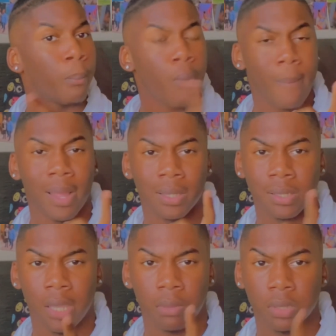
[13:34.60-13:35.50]
Probably not the
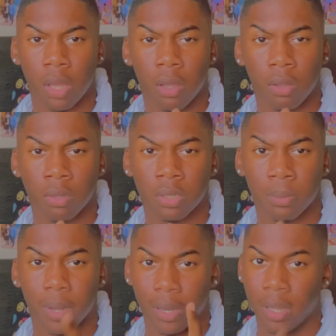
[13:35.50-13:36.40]
same songs,
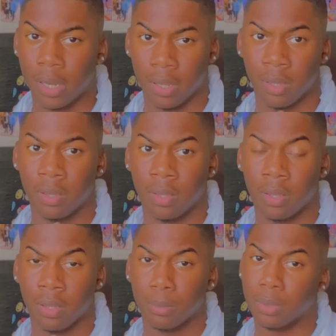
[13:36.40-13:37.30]
but I did it.
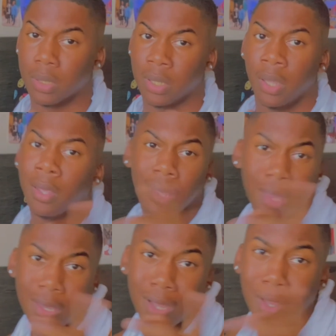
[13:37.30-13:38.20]
But
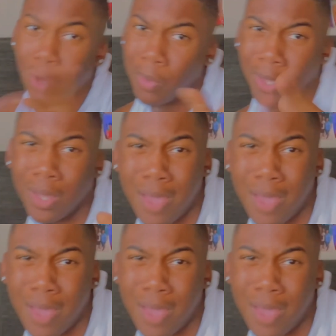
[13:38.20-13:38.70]
here I go, here y'all